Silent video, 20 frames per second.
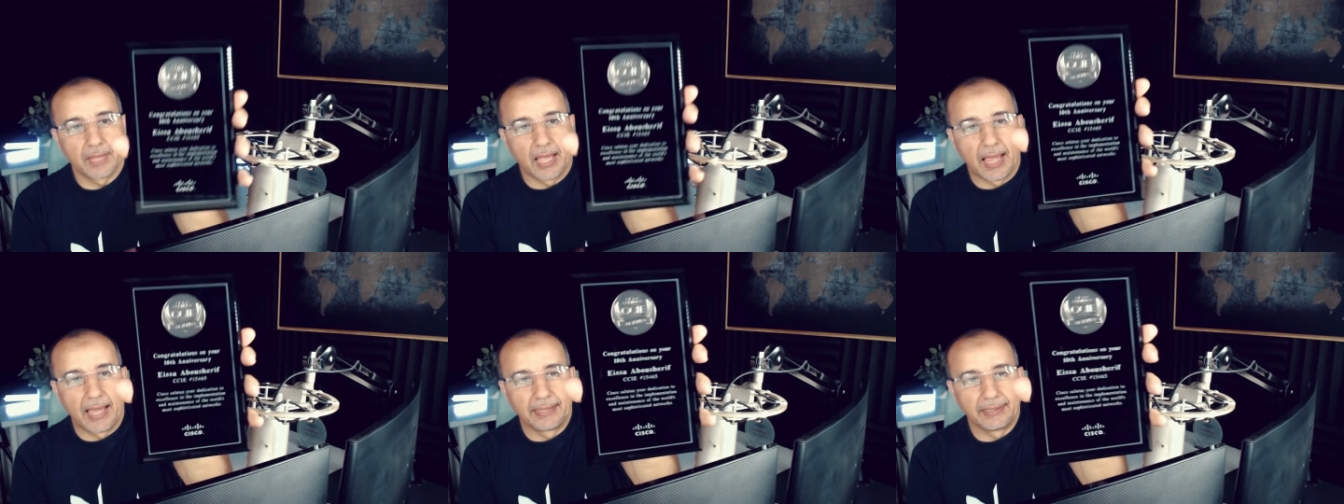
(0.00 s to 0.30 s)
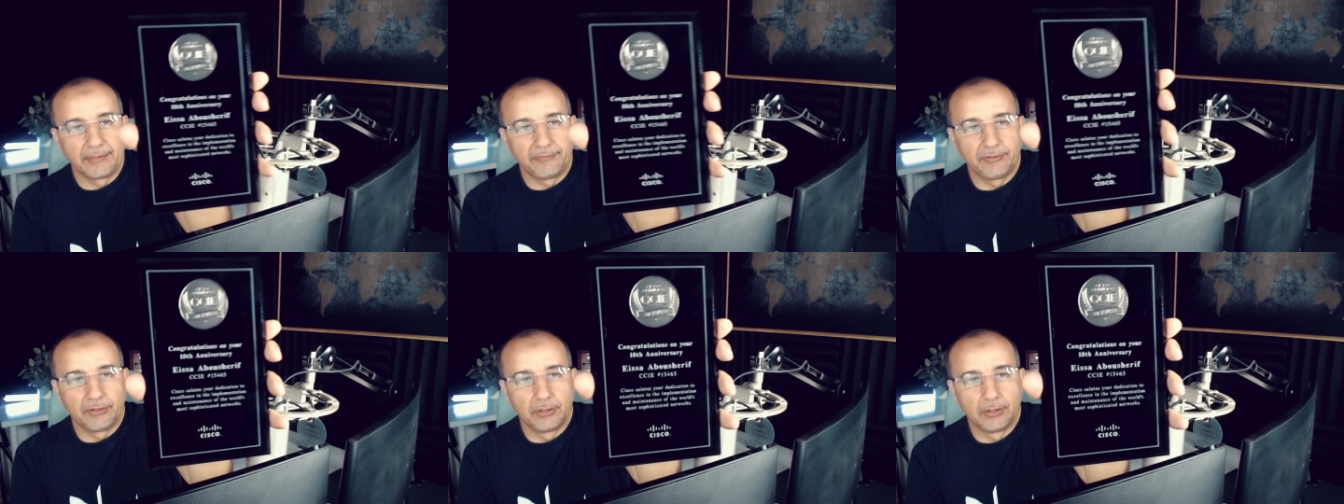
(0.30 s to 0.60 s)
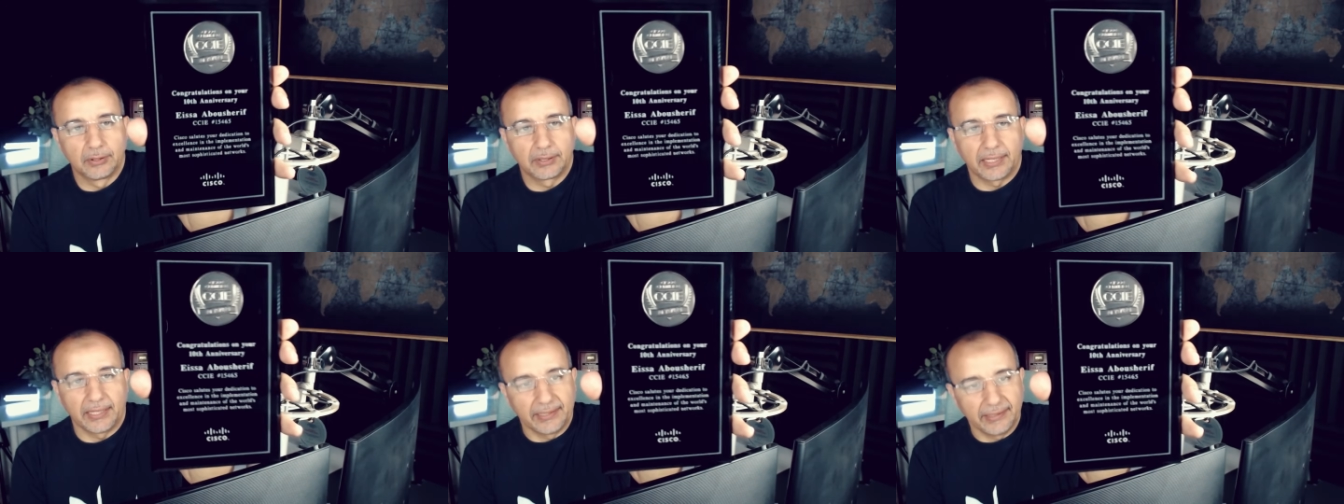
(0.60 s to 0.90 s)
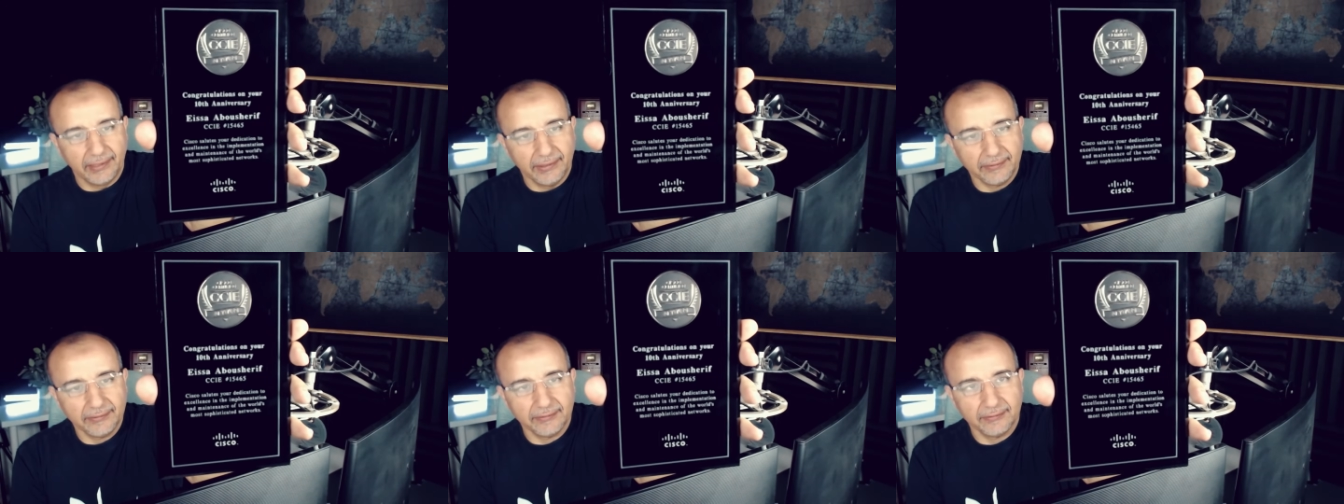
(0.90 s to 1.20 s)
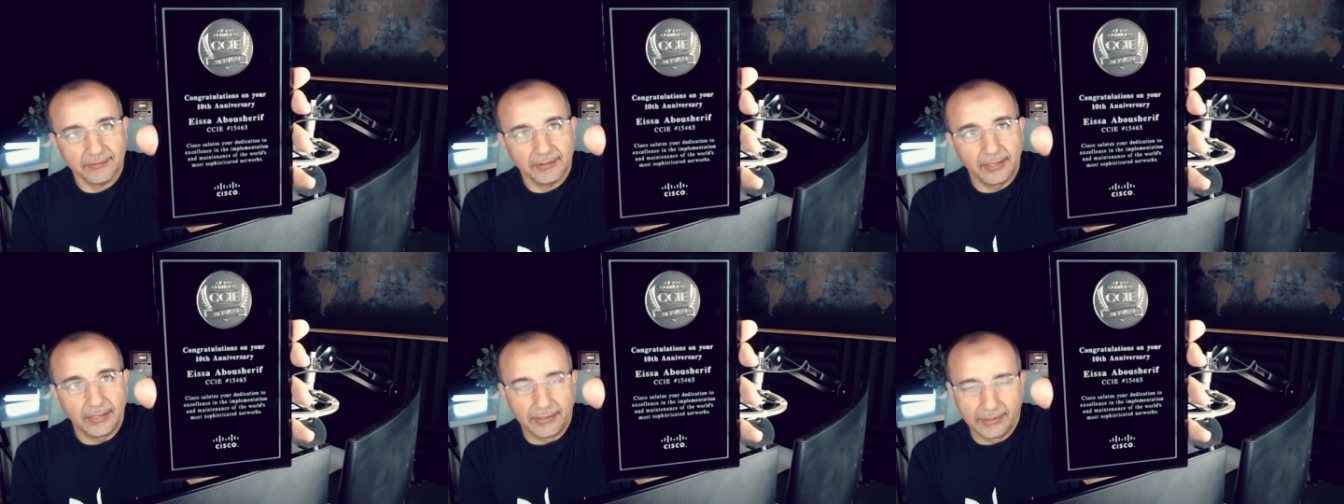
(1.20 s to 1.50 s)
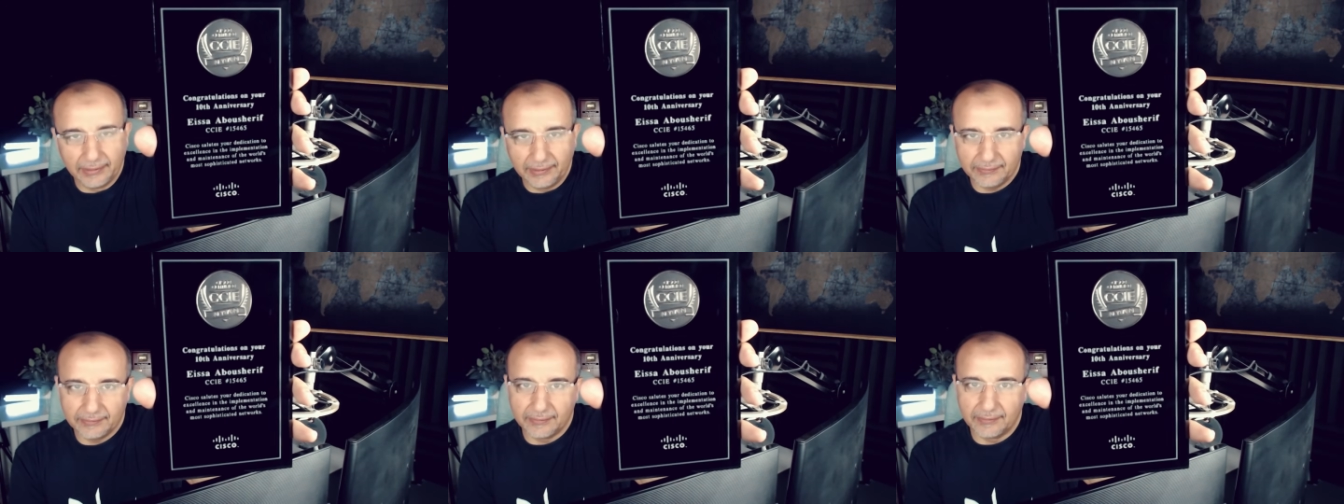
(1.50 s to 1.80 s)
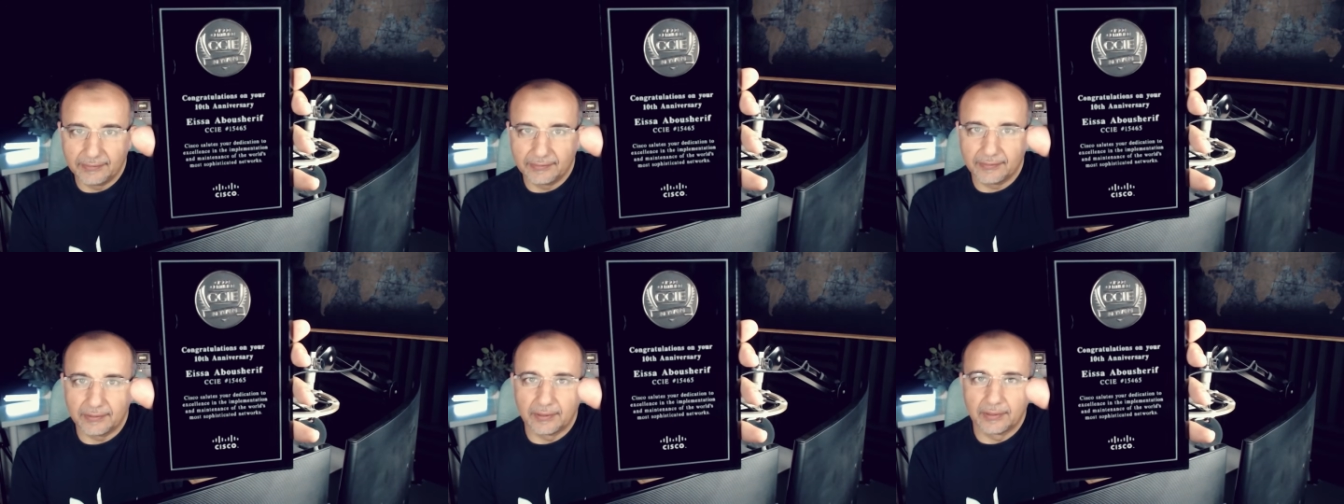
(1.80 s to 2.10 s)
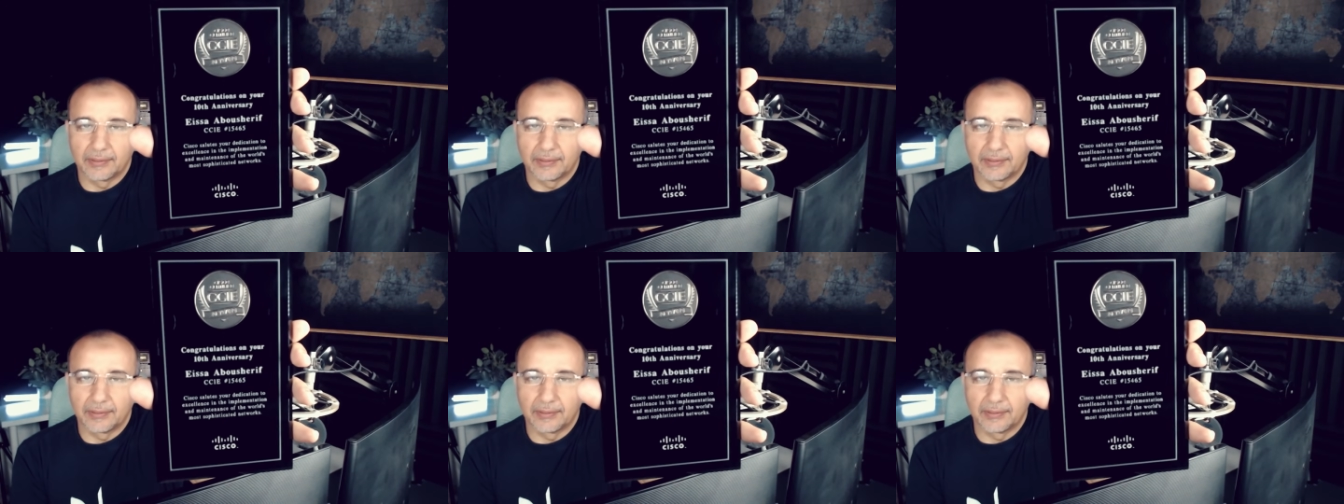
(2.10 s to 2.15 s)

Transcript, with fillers: And if you look at this, this is